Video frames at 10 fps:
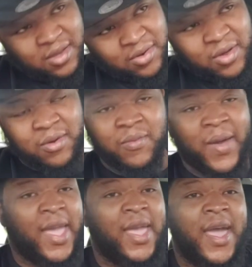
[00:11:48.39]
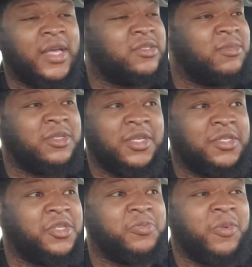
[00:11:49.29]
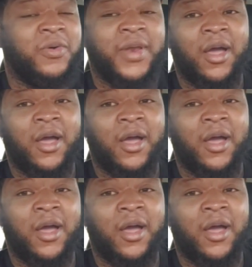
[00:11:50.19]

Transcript: You know, Wade has some assistance, bro.